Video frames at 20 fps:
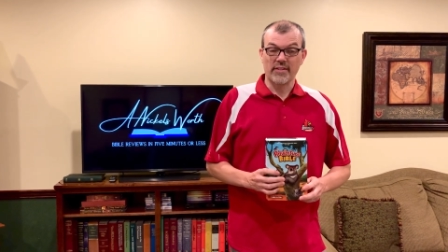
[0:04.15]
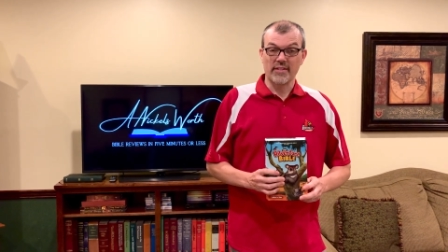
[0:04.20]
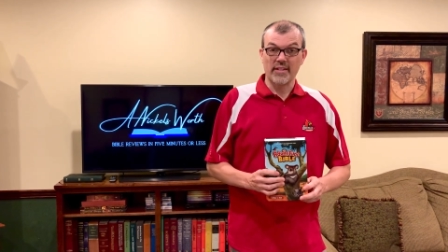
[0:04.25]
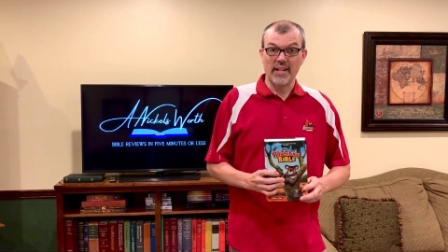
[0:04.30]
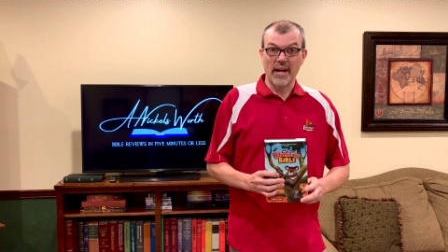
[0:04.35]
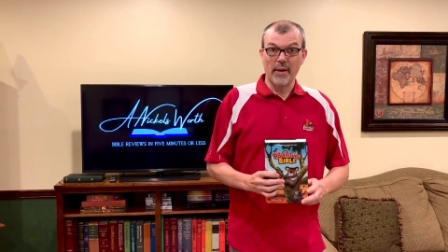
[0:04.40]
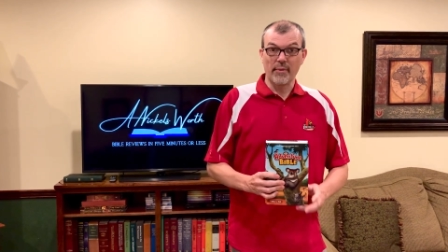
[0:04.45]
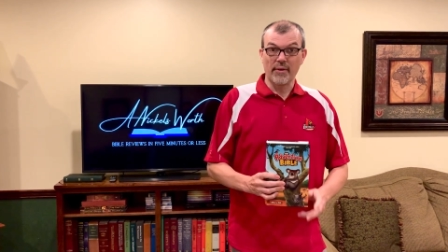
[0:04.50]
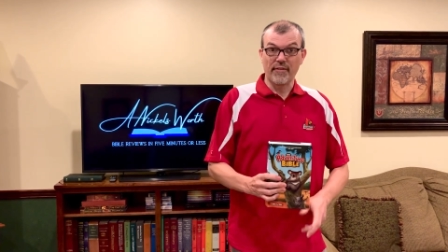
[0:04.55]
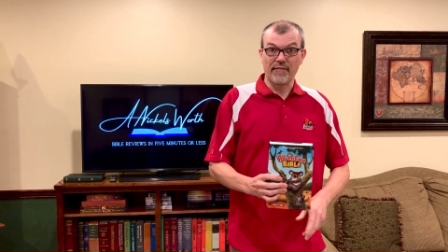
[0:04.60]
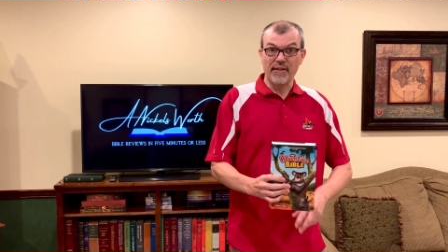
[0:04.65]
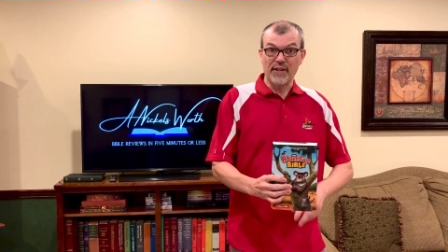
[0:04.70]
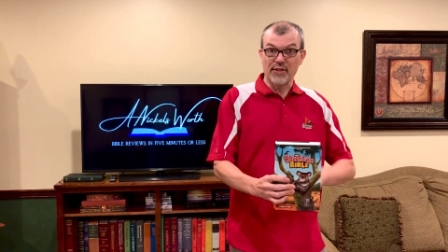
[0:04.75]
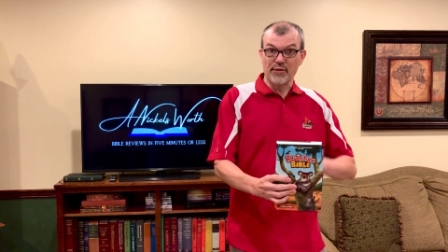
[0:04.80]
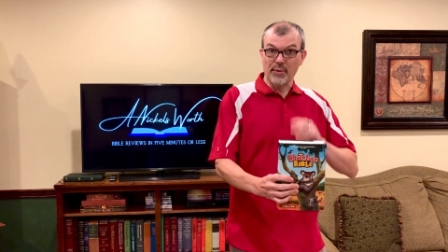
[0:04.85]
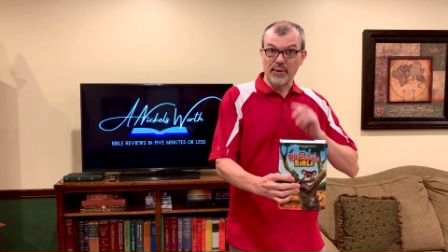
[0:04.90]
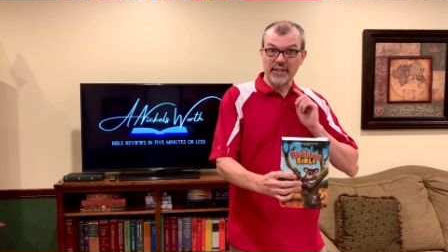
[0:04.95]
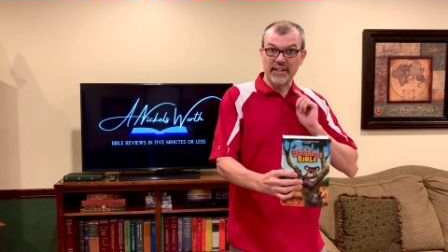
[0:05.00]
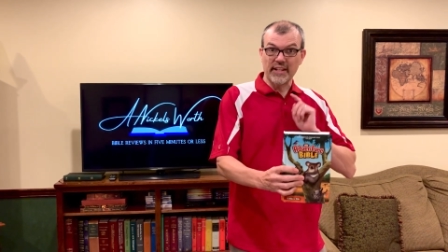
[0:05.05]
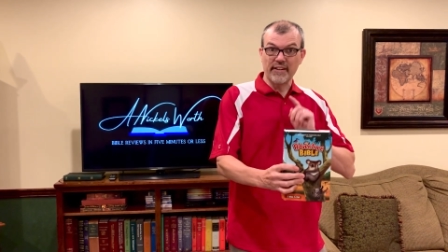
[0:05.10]
and today we are
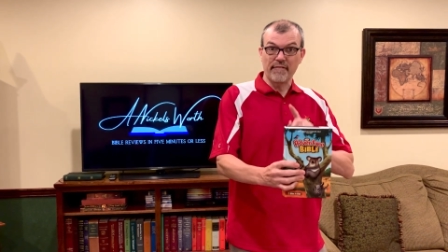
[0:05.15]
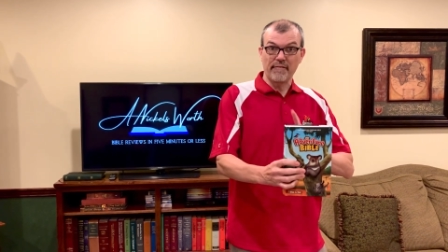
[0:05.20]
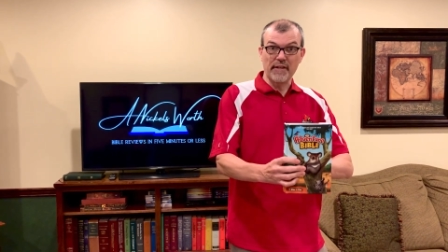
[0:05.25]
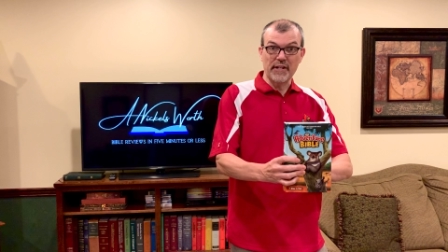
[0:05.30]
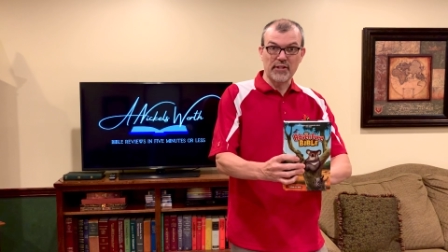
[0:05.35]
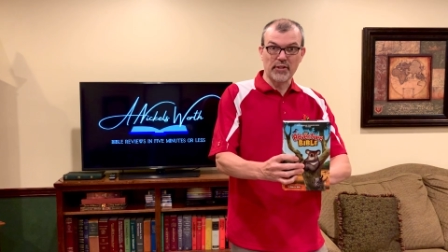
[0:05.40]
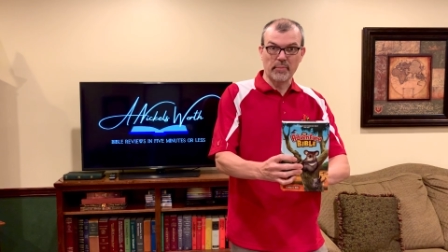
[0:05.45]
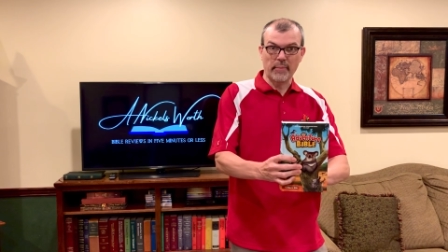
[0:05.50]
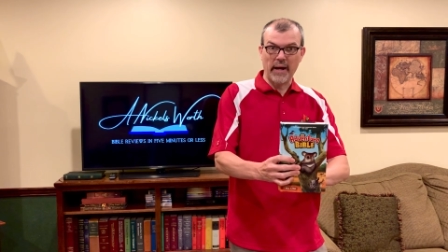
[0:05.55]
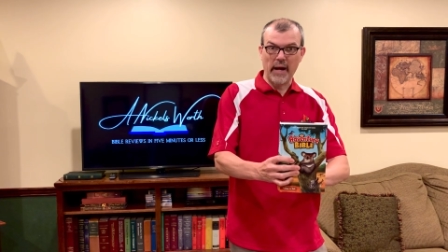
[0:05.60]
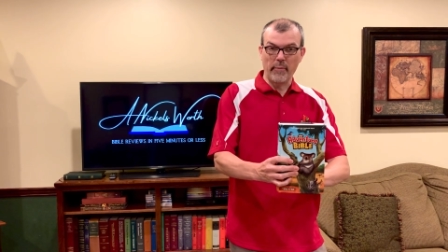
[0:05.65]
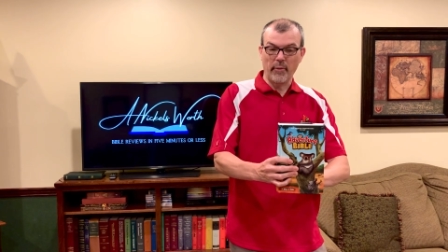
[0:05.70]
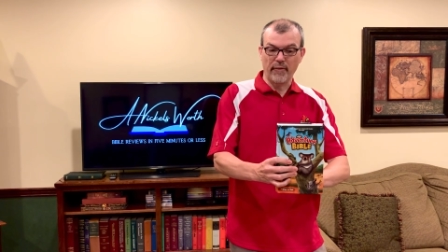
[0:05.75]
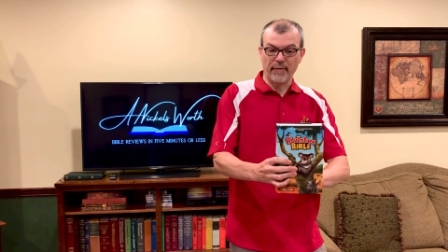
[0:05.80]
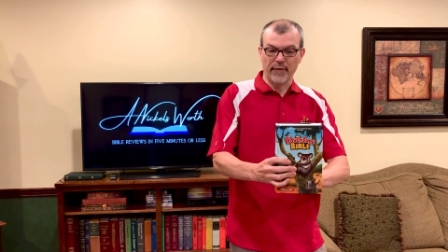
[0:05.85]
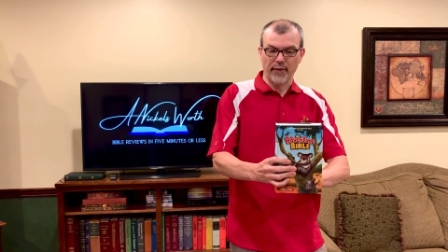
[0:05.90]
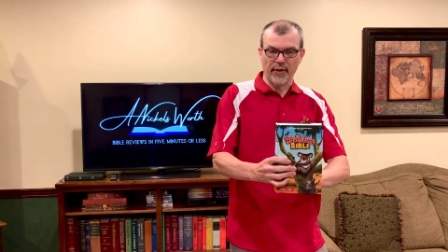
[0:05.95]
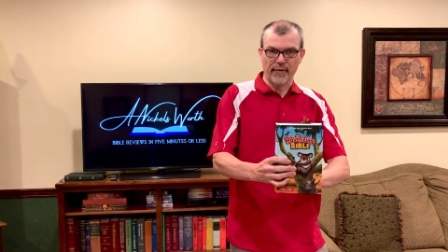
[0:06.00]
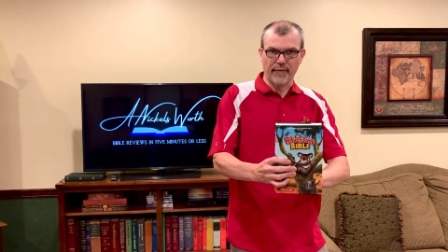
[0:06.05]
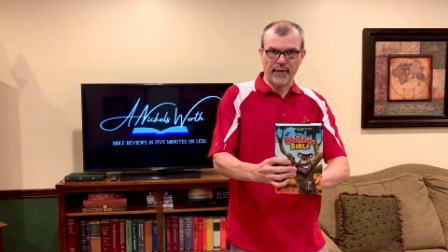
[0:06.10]
featuring the Adventure Bible
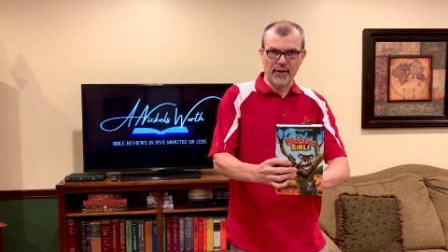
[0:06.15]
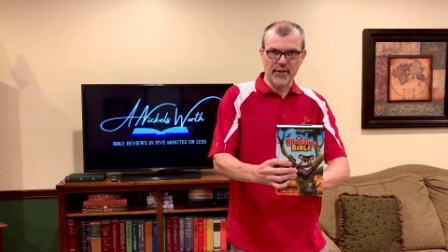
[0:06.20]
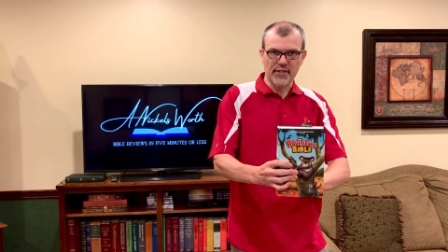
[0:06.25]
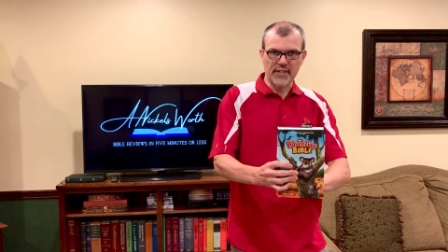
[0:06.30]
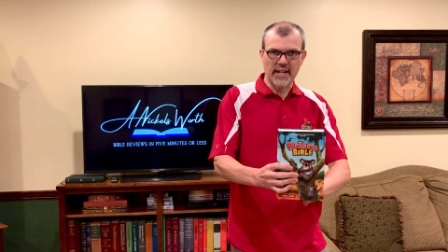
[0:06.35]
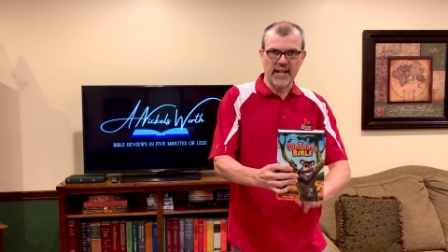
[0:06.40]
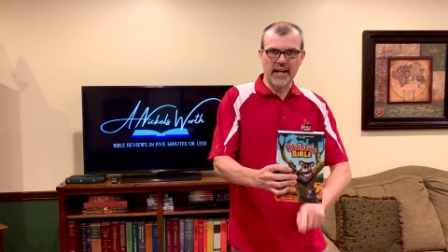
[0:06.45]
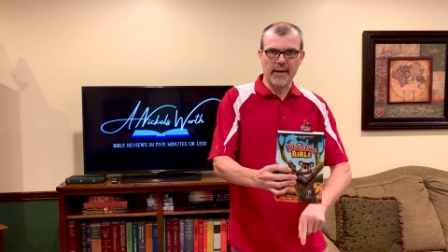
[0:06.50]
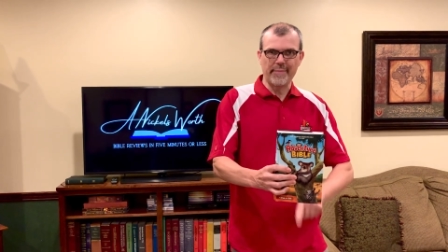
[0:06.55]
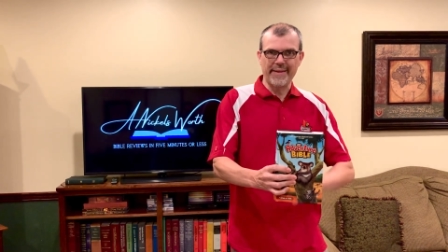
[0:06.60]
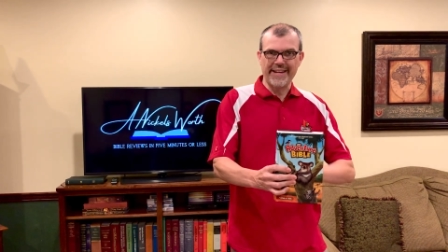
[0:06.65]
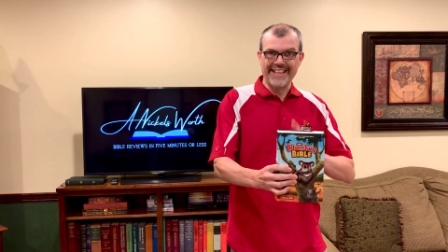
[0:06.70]
for the first time